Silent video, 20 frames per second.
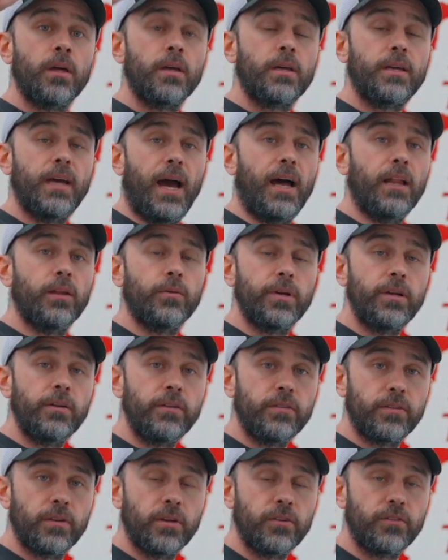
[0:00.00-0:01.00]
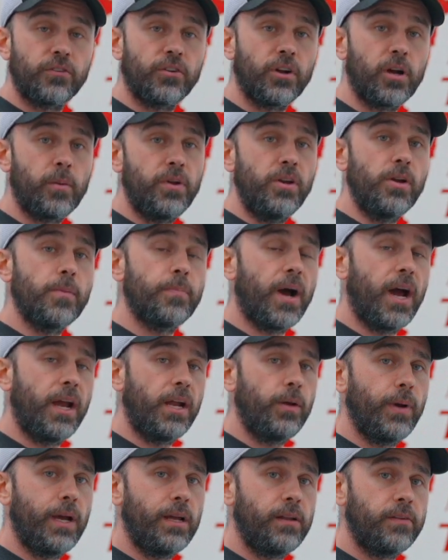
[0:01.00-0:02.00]
Calories determine your
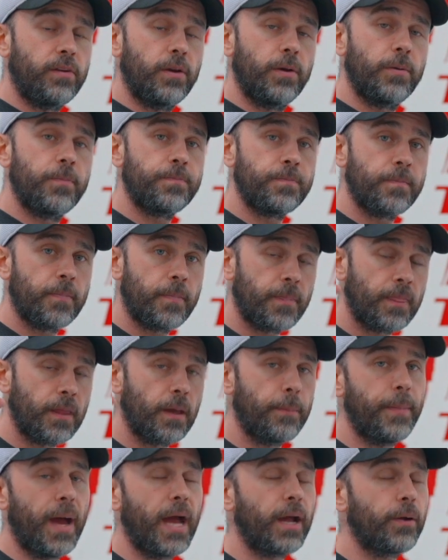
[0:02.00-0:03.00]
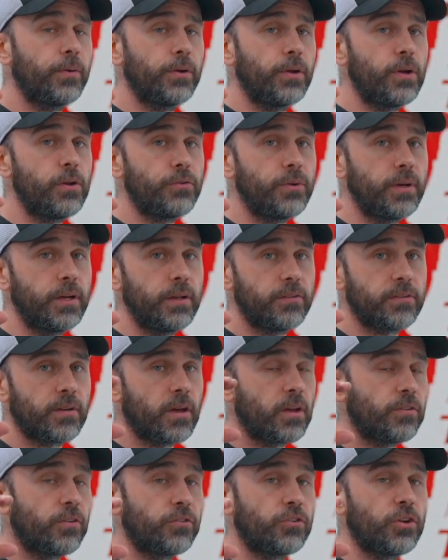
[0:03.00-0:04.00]
body weight, macronutrients
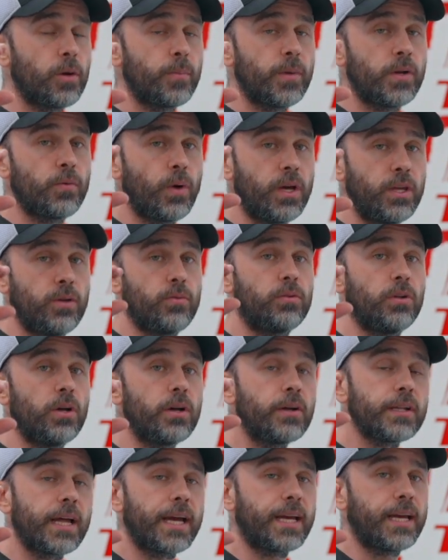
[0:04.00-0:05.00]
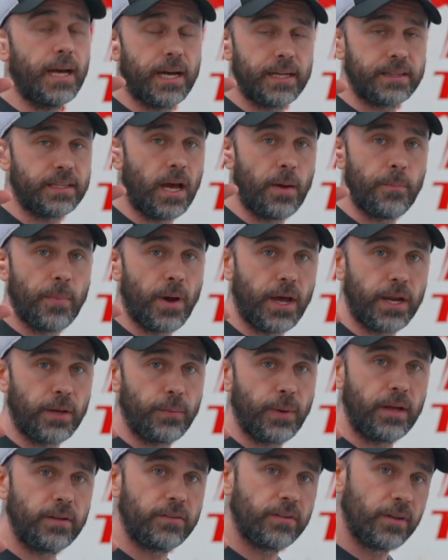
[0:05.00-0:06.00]
determine what you look like at that body
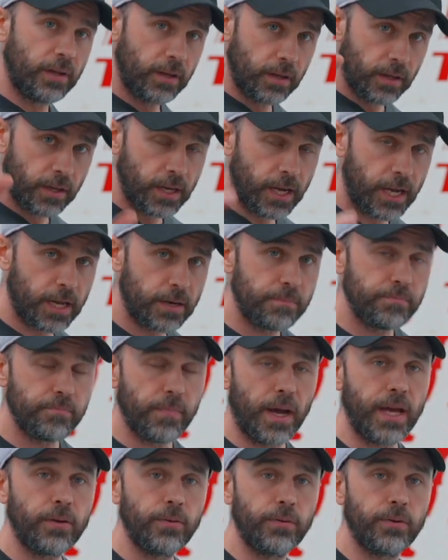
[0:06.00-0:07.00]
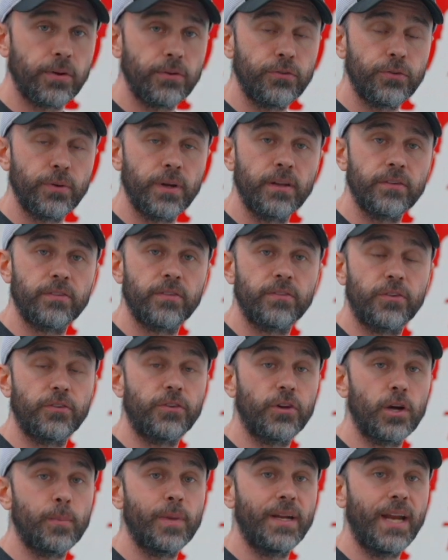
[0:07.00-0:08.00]
weight, and micronutrients
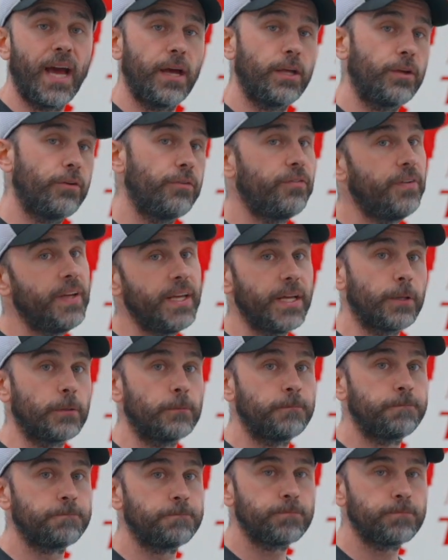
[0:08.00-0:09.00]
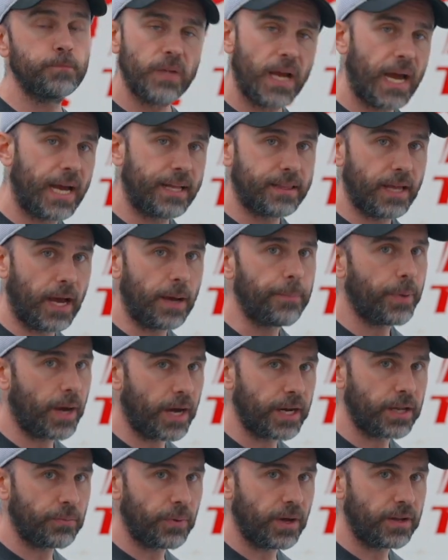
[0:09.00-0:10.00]
determine how you feel at that
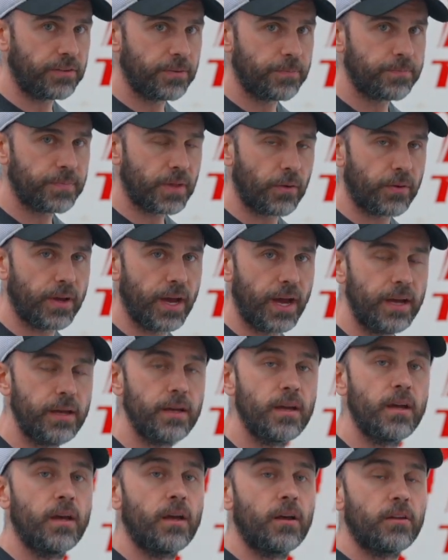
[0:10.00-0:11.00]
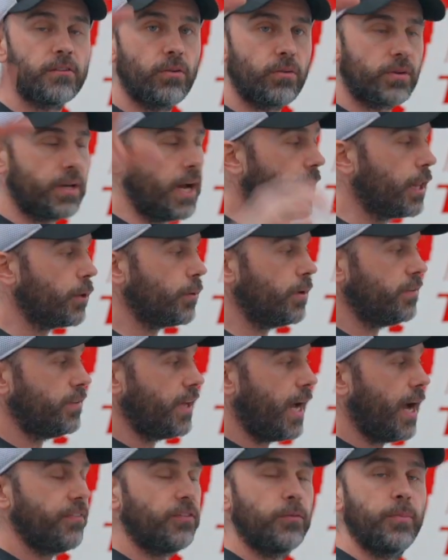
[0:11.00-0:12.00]
body weight, okay? So calories
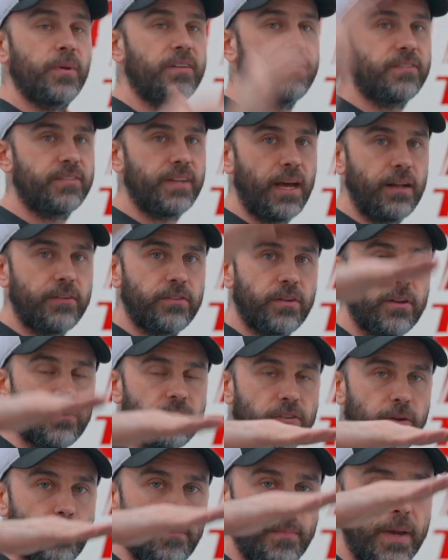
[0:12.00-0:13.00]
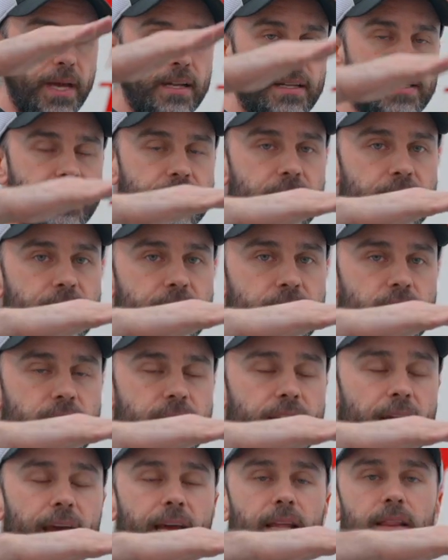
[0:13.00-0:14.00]
have to be set to
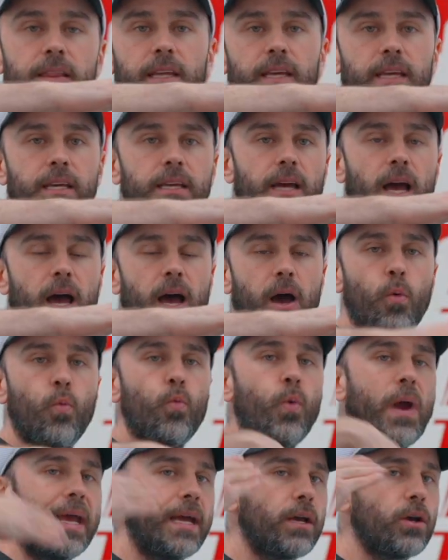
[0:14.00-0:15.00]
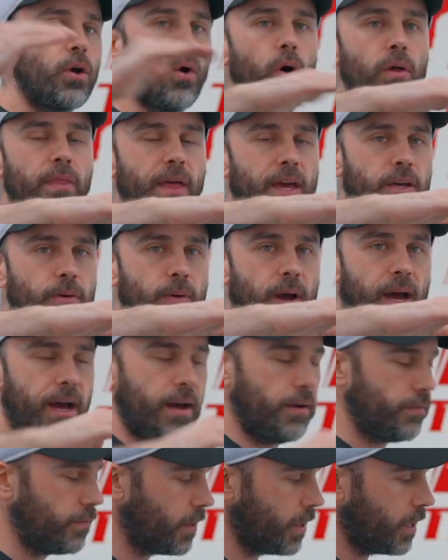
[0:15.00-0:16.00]
gain the weight goal that you
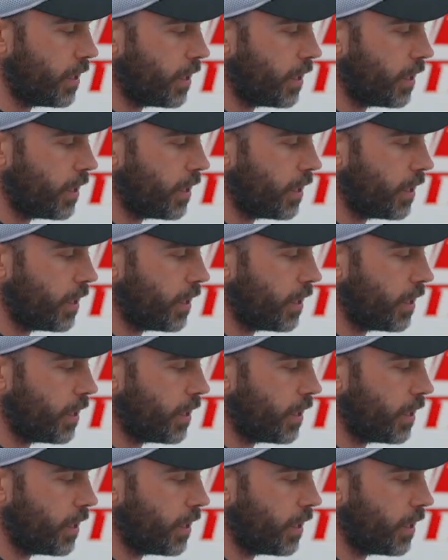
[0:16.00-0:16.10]
have.